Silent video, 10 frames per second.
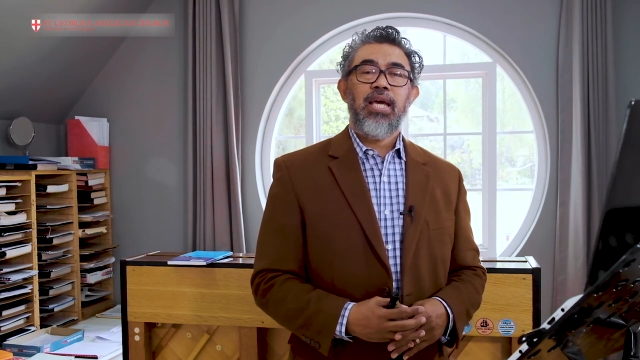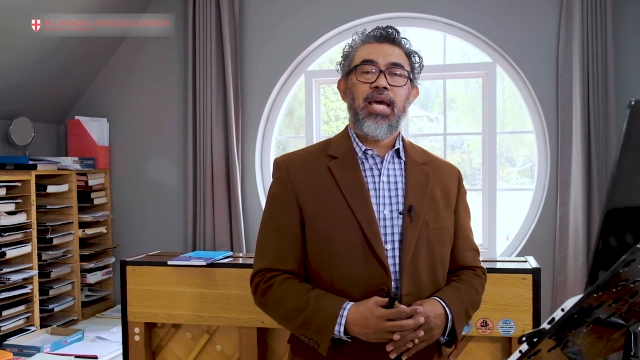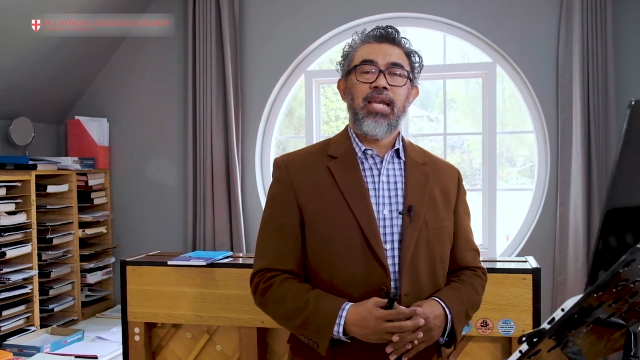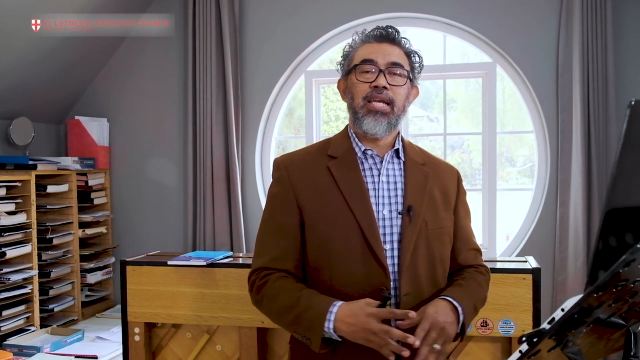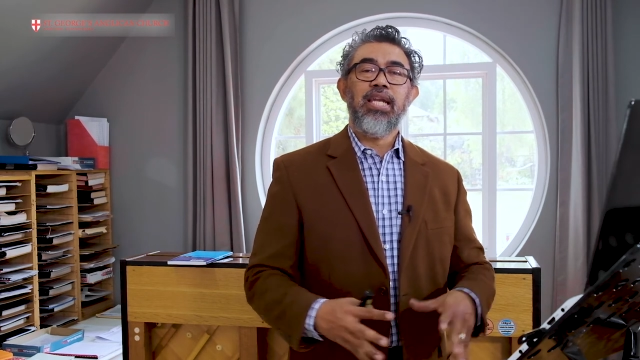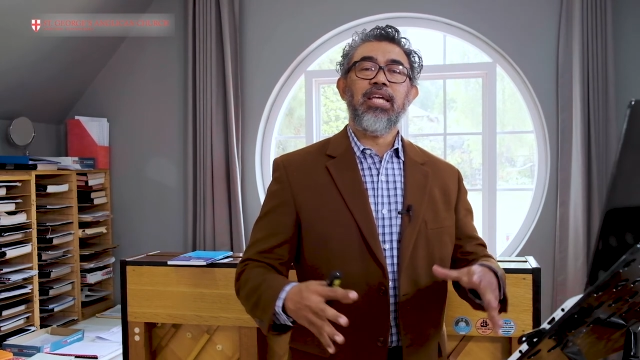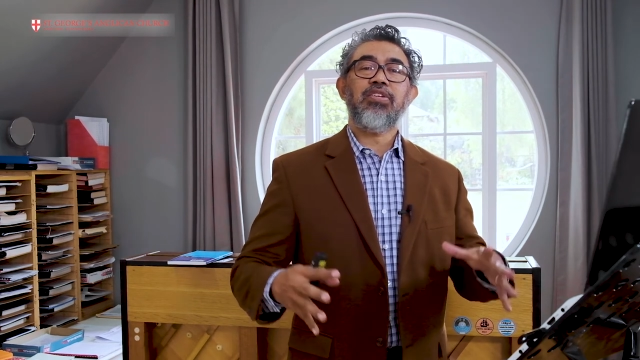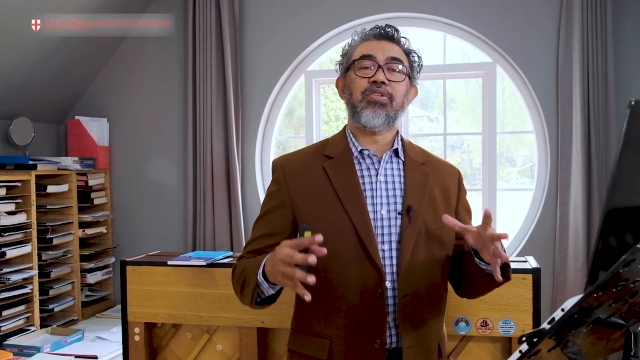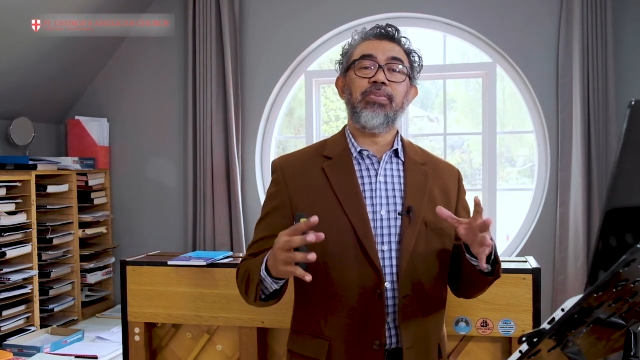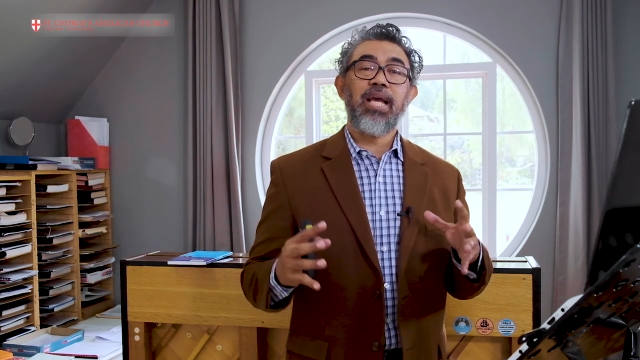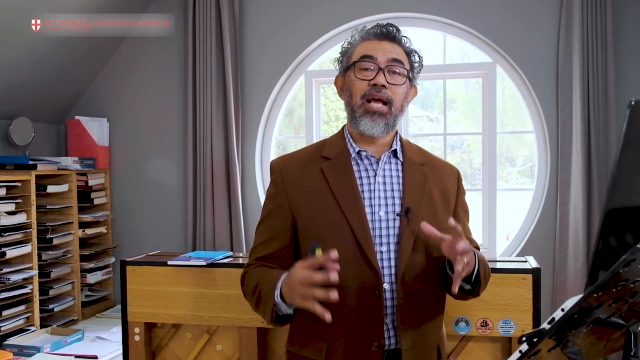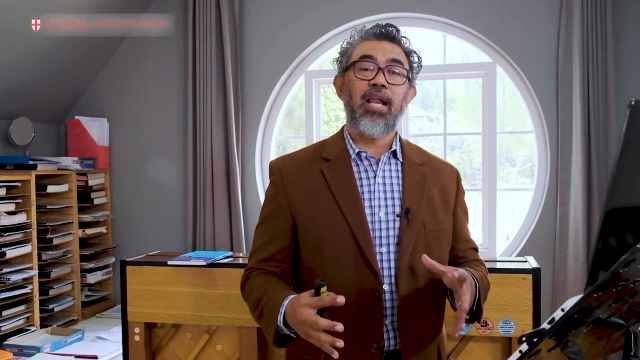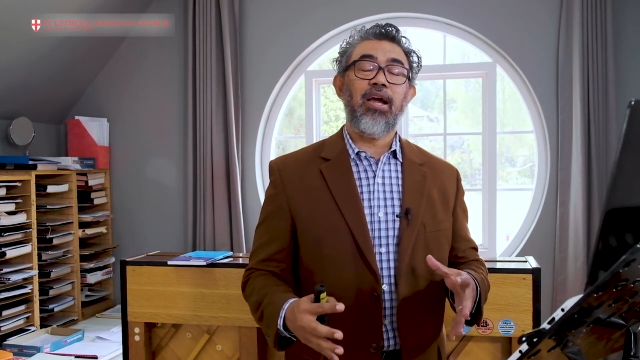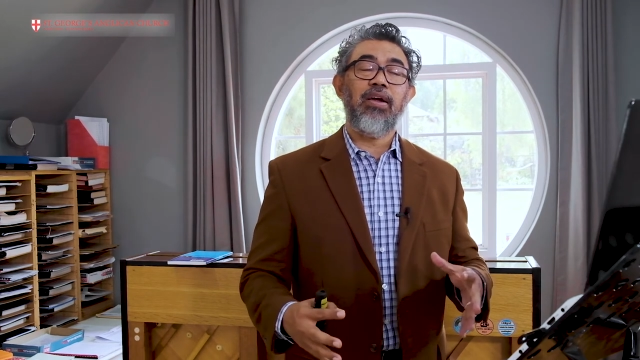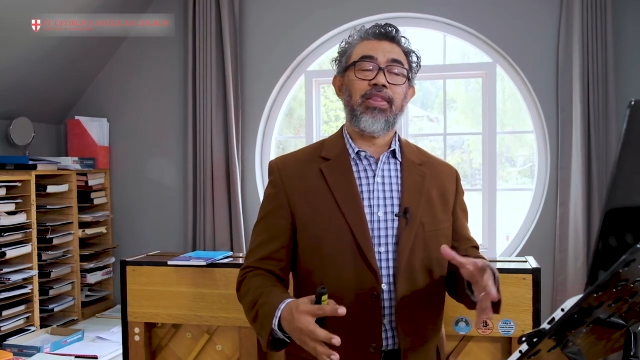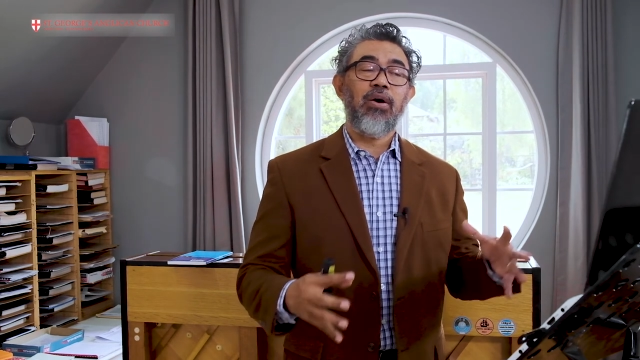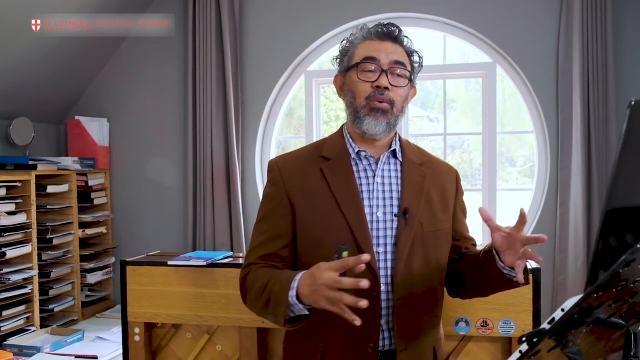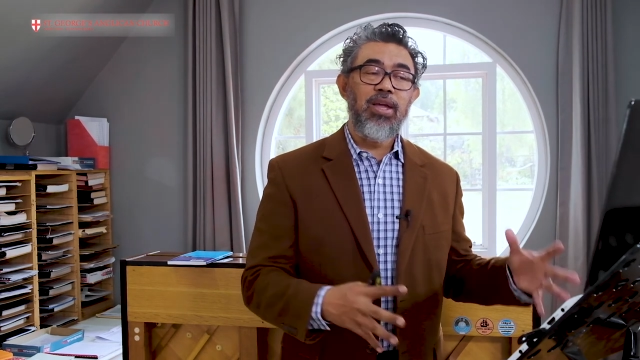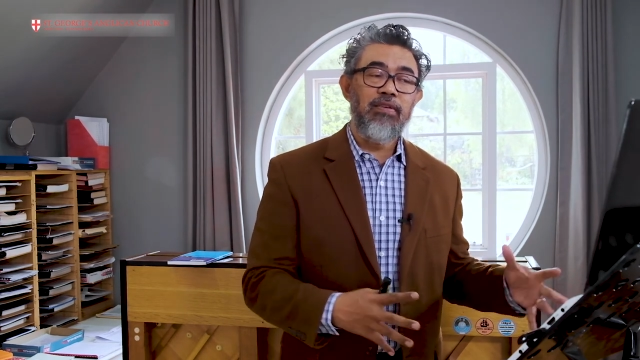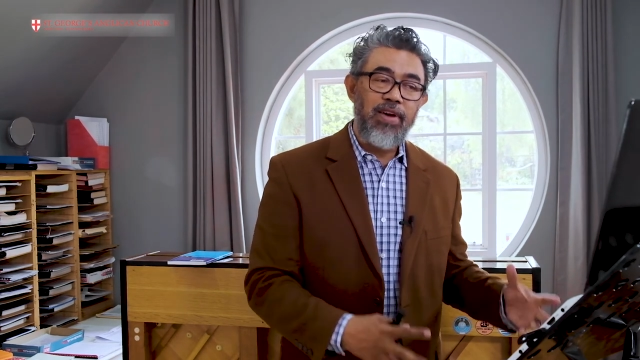And it needs to be clear that
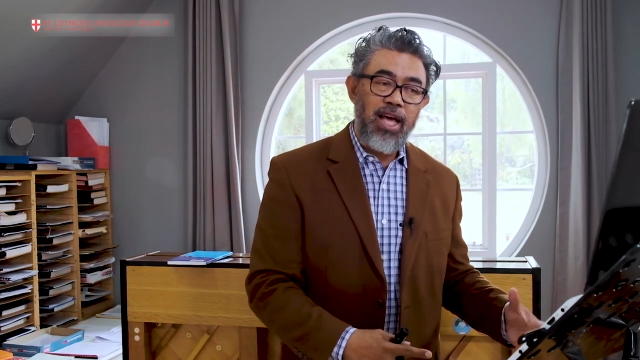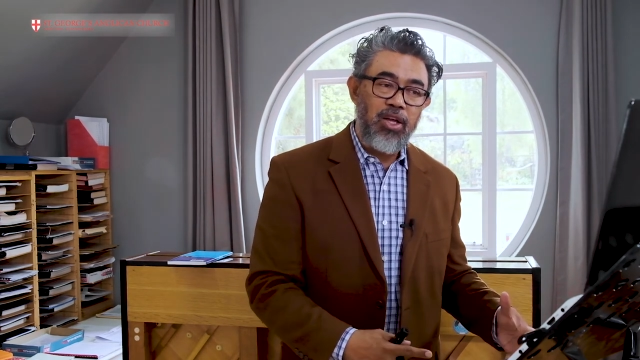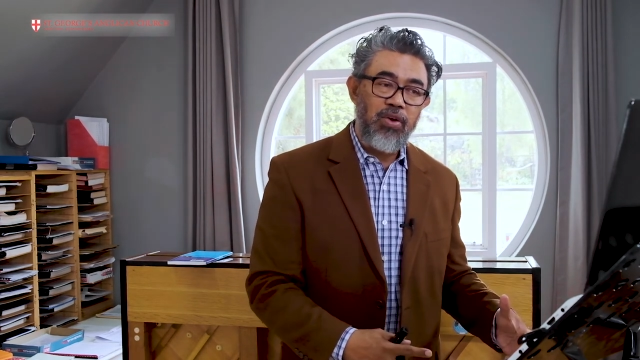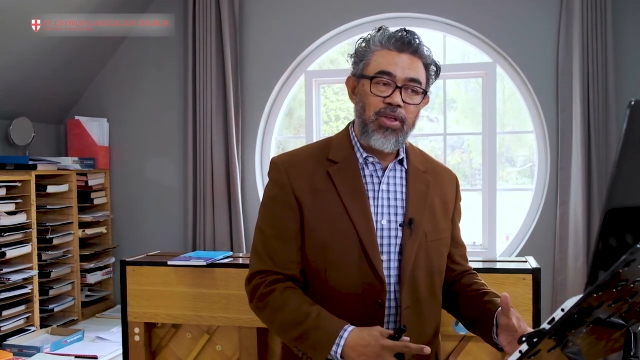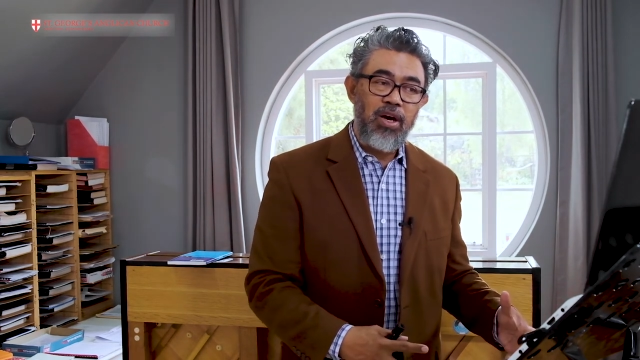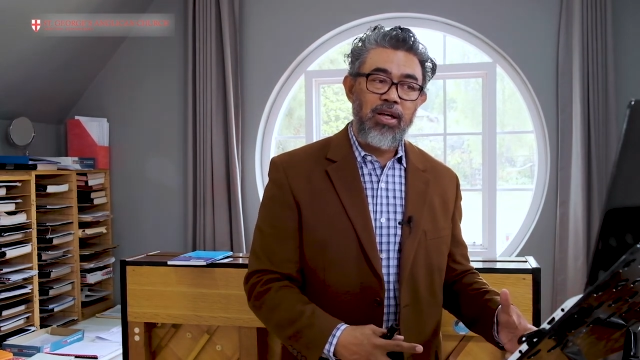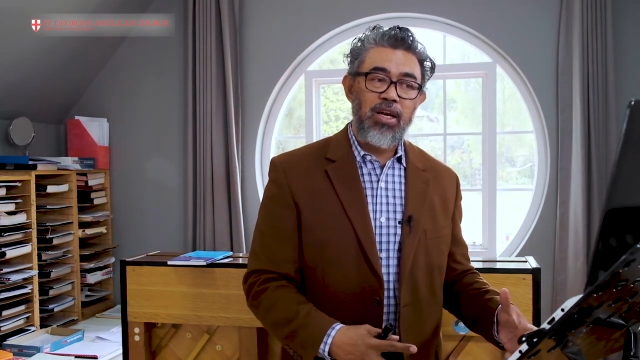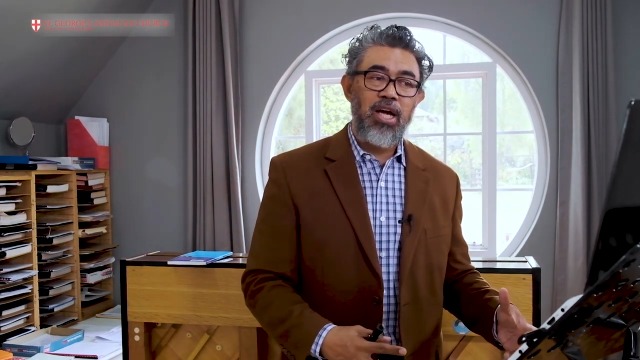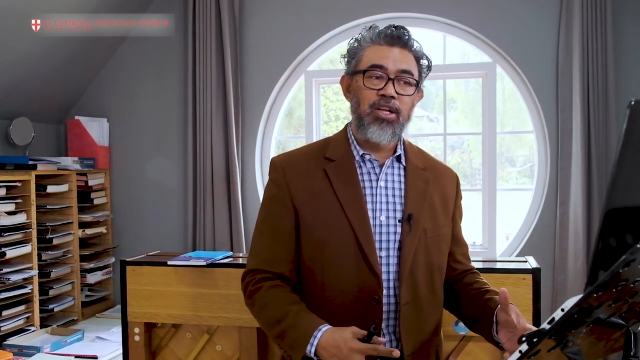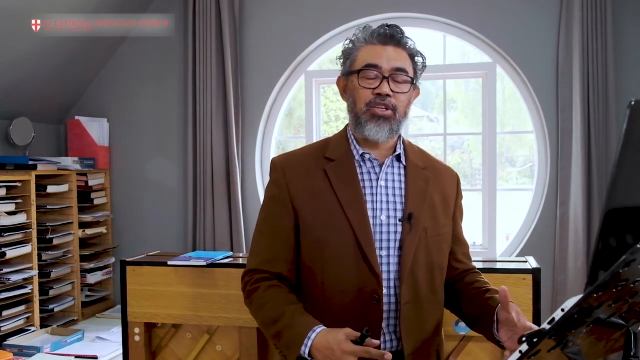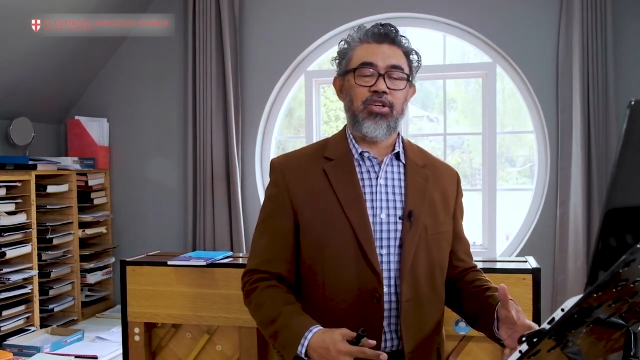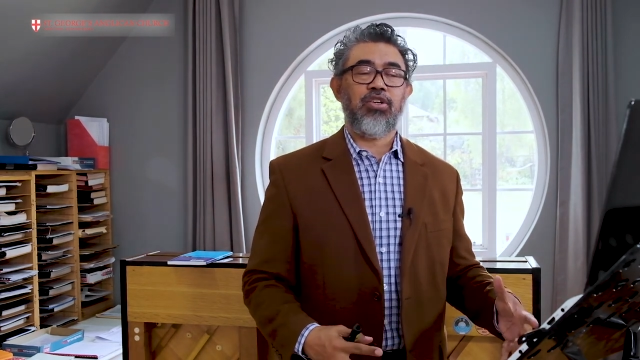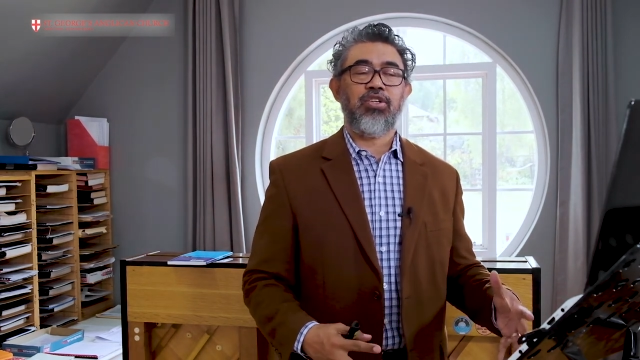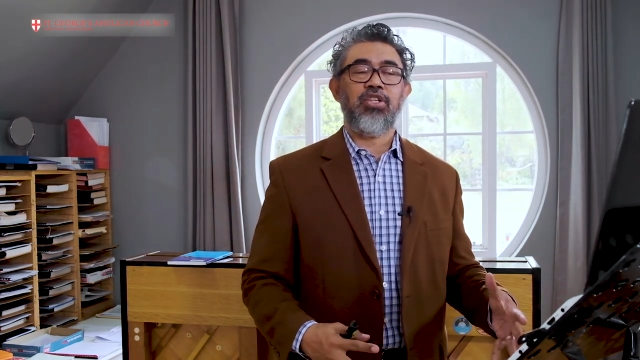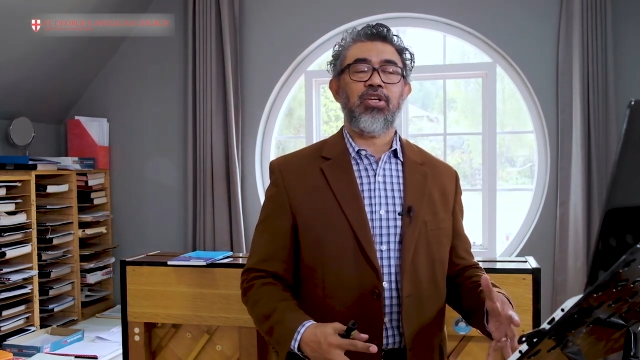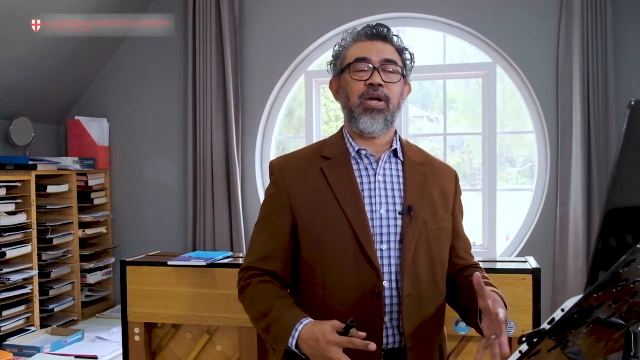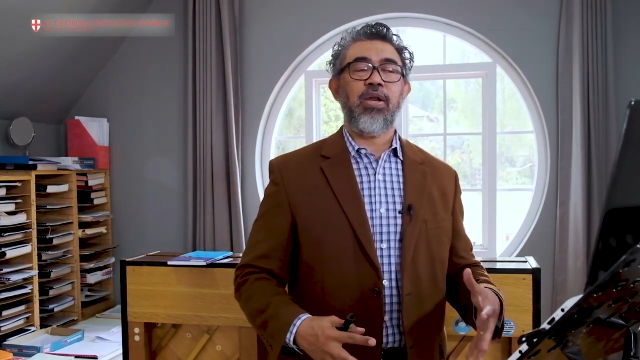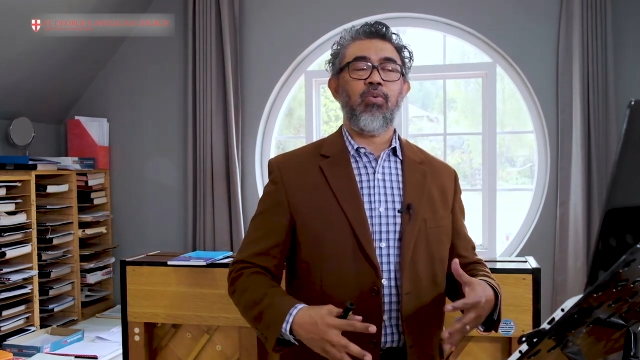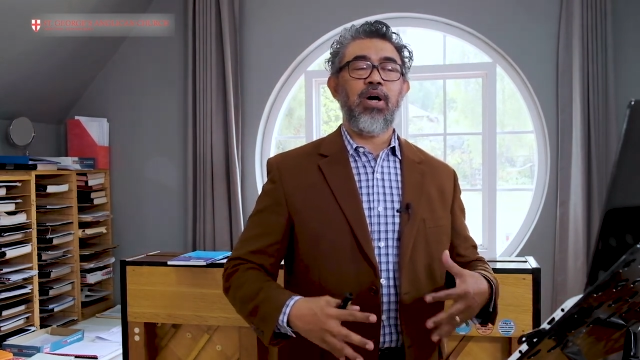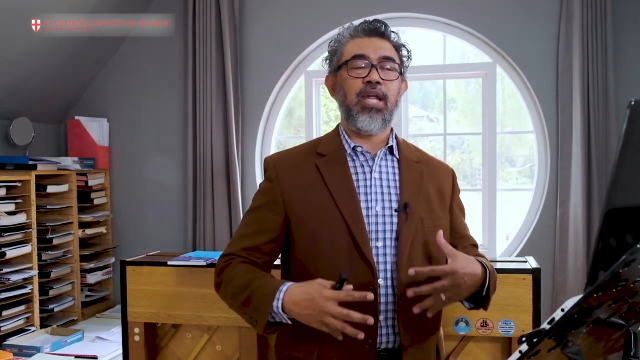we value the online church too
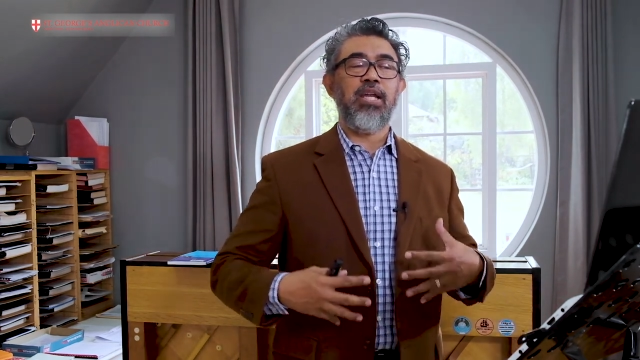and what